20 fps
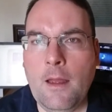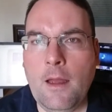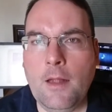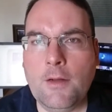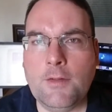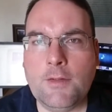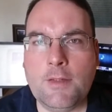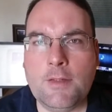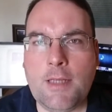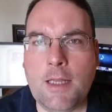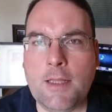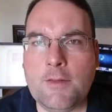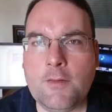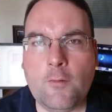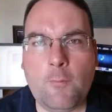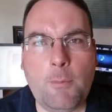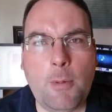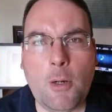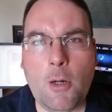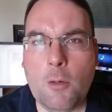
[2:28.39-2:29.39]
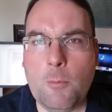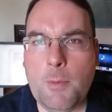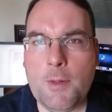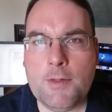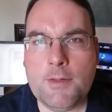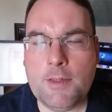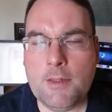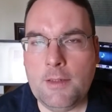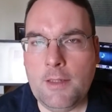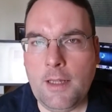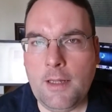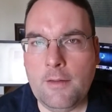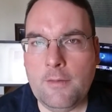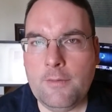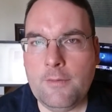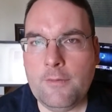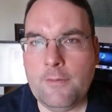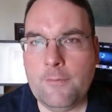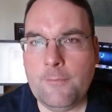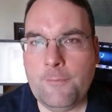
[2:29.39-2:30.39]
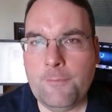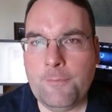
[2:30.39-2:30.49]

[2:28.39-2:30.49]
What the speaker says: a sense of purpose in life.